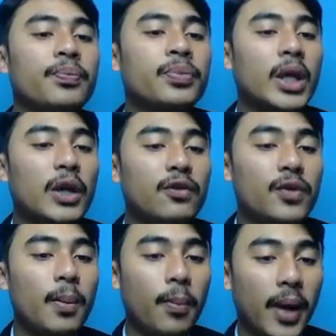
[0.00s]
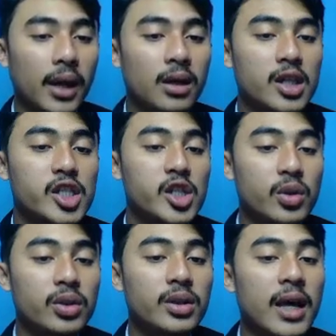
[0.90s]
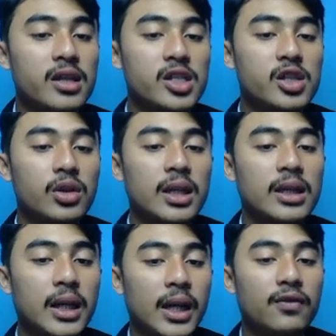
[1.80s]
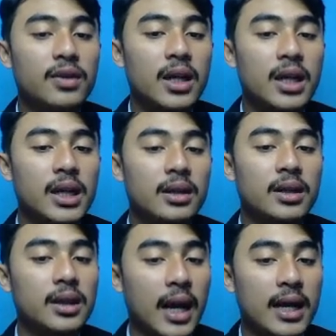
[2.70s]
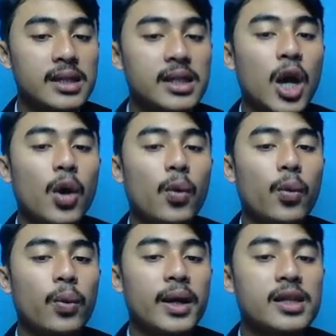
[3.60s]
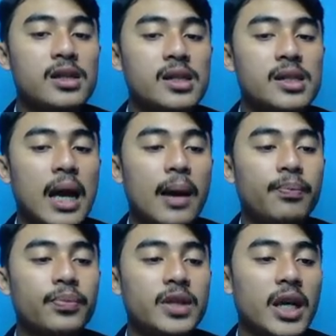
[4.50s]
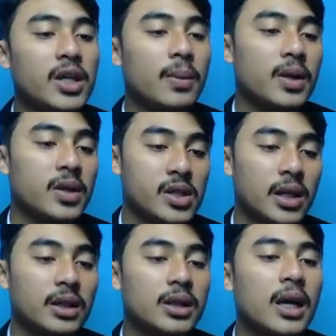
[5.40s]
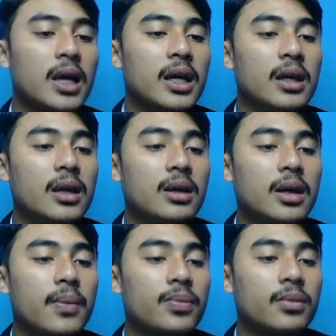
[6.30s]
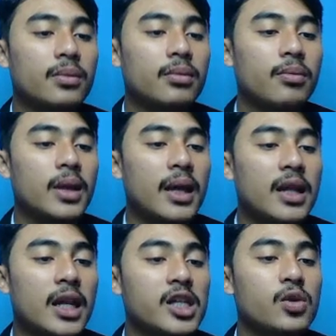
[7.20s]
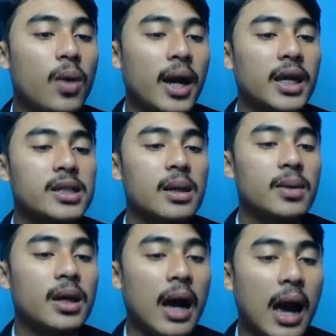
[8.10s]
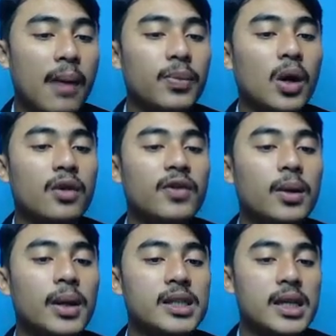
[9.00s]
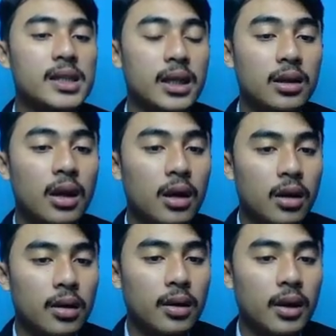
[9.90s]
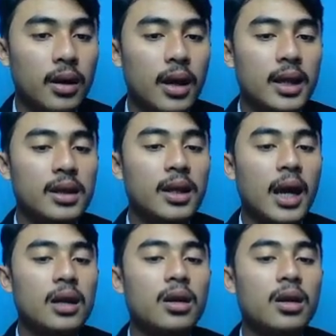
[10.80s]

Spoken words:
if you make sure that students leave the class with some tangible result. That is why a summing up or feedback session at the end